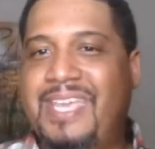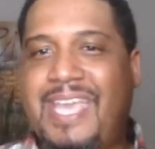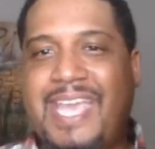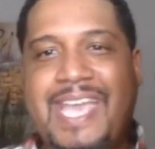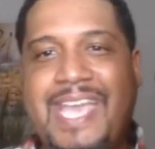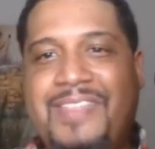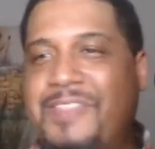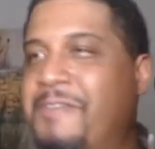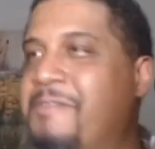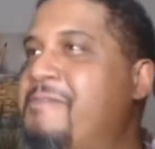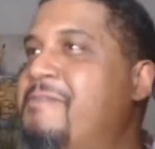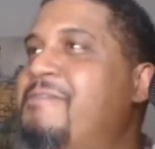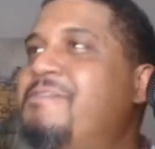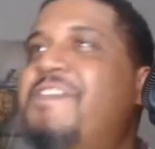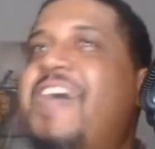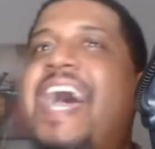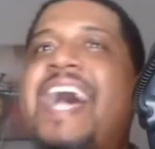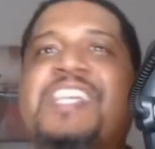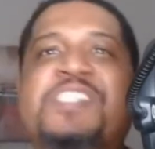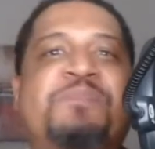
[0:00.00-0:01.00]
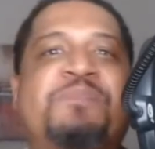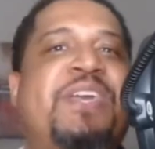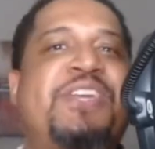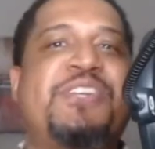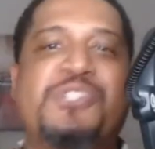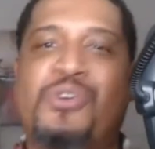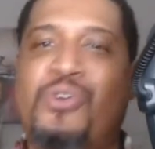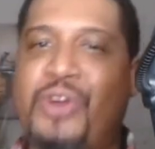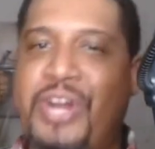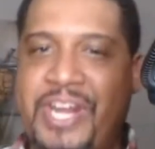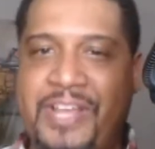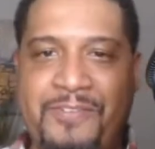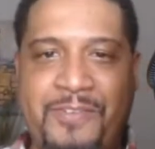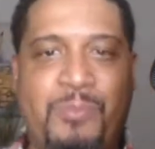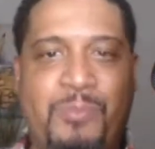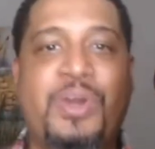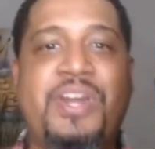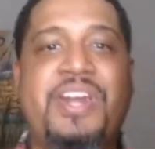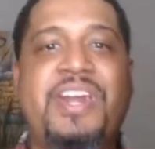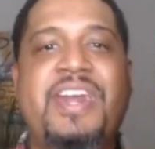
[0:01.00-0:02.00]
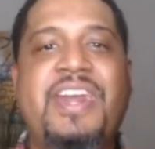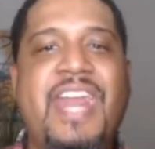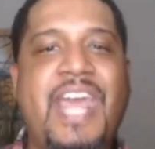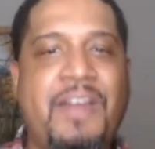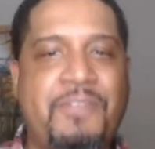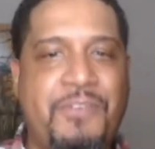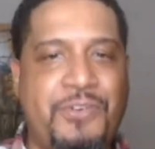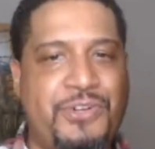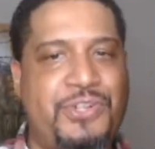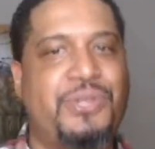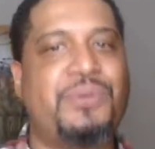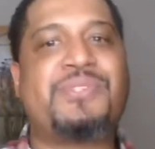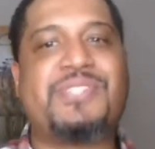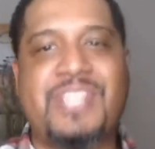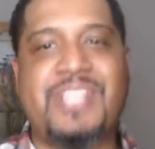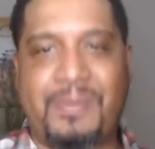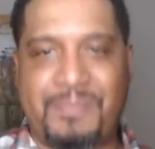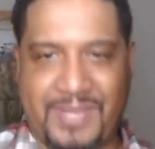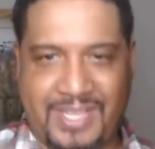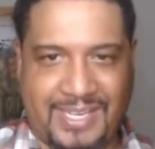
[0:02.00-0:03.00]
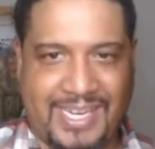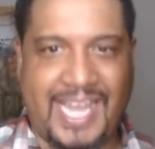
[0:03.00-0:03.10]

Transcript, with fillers: And the vast majority of them would never do something